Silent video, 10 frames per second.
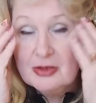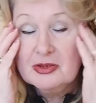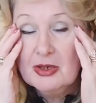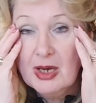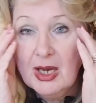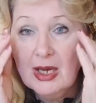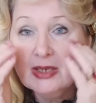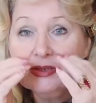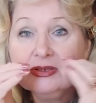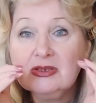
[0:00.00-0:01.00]
on your
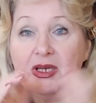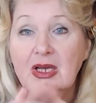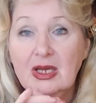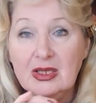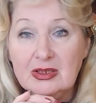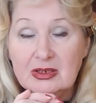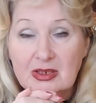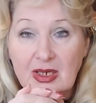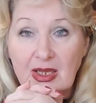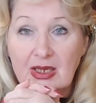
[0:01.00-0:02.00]
eyes and
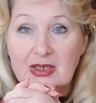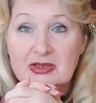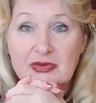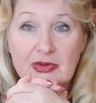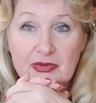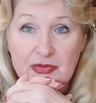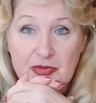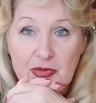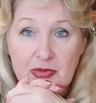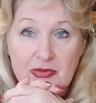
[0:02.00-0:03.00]
relax for
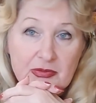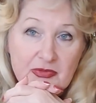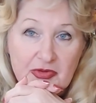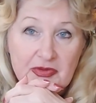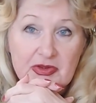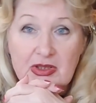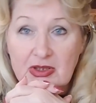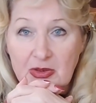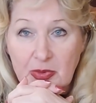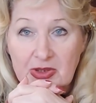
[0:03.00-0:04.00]

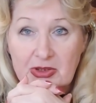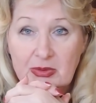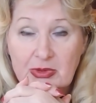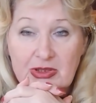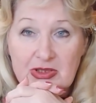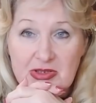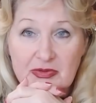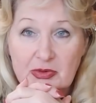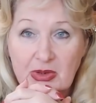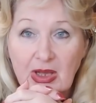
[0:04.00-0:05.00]
15, 20 minutes
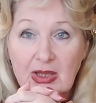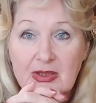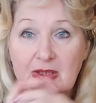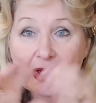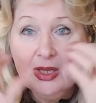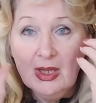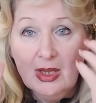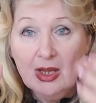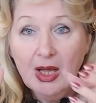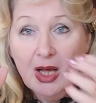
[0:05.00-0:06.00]
if you can.
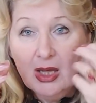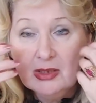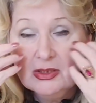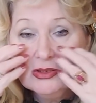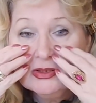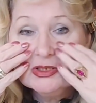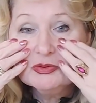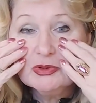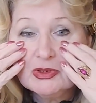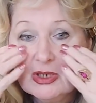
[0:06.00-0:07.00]
And
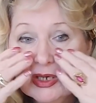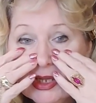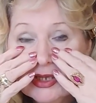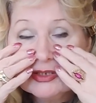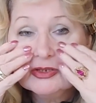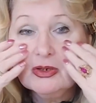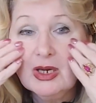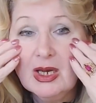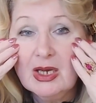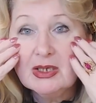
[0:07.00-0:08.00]
this will relax your
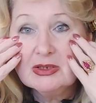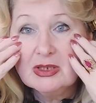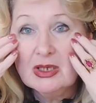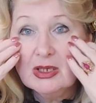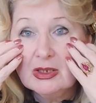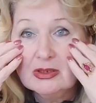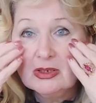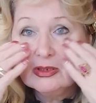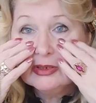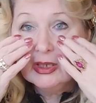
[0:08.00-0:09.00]
eyes and
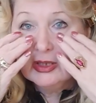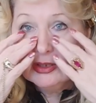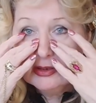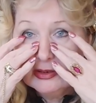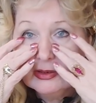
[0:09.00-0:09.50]
the